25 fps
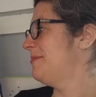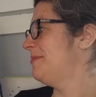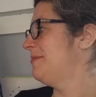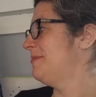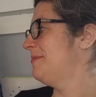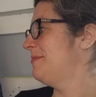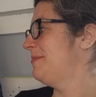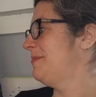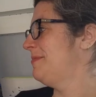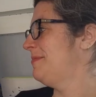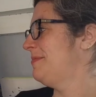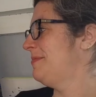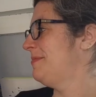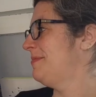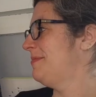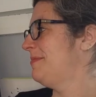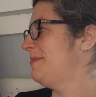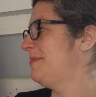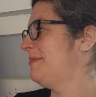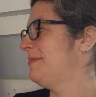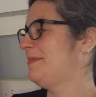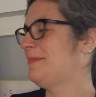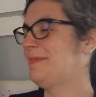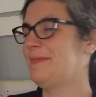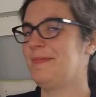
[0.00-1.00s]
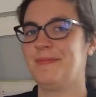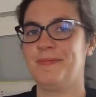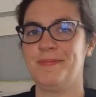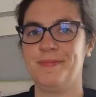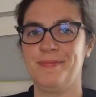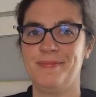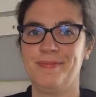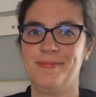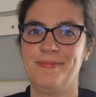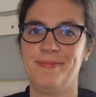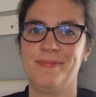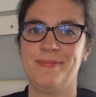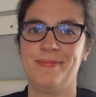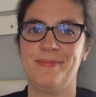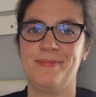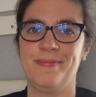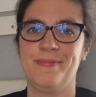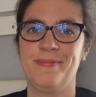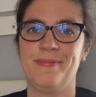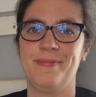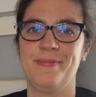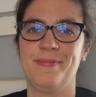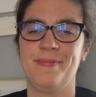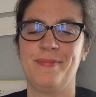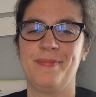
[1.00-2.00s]

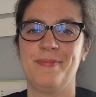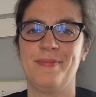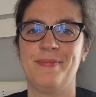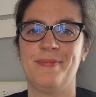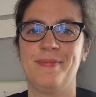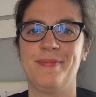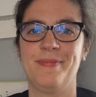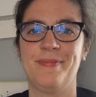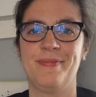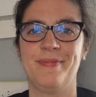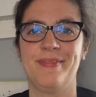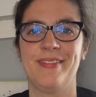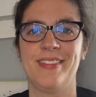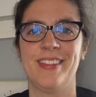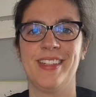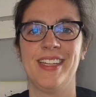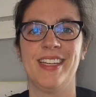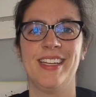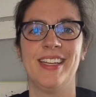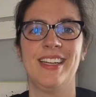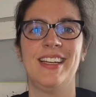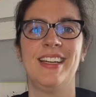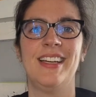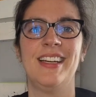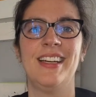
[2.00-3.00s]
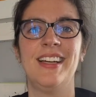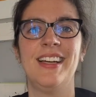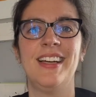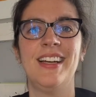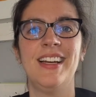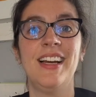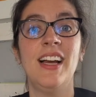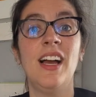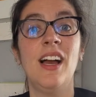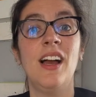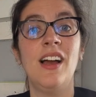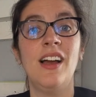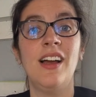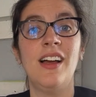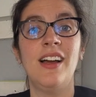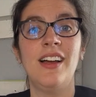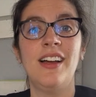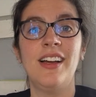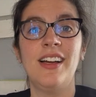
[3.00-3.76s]
(silence)